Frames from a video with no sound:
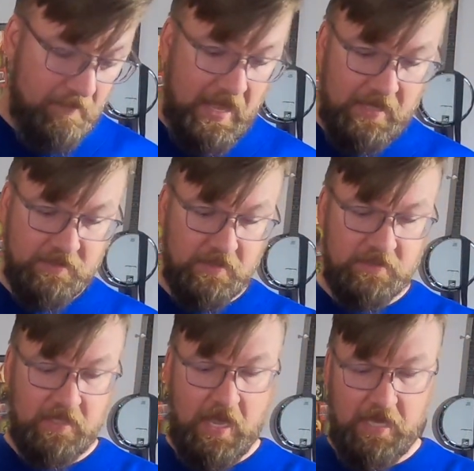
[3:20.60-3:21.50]
mask.
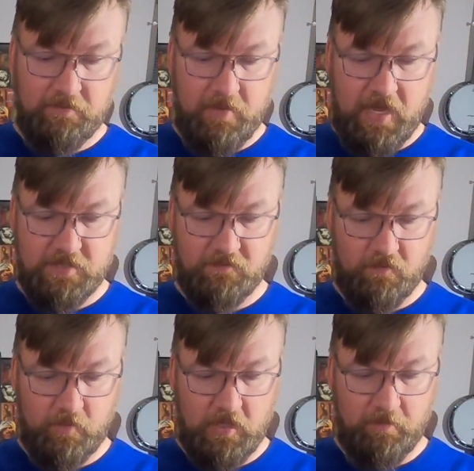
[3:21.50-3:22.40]
It's a cotton mask
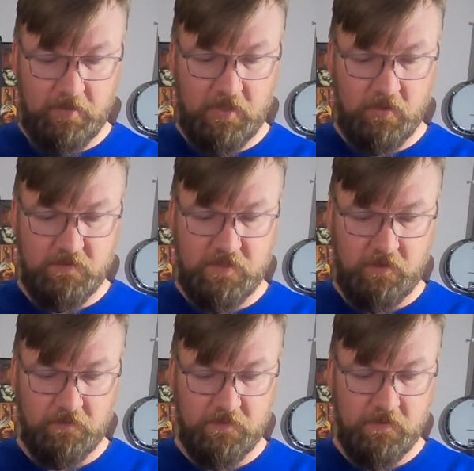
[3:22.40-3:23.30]
from a company called
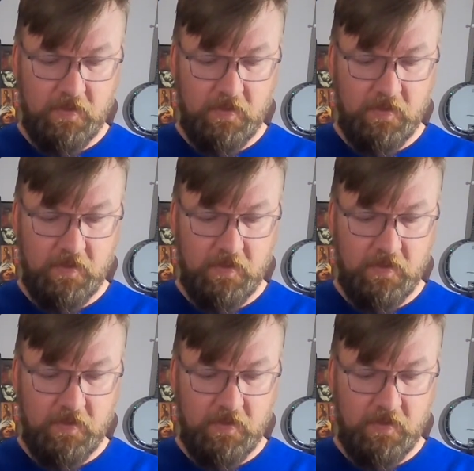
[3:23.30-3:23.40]
Tilit.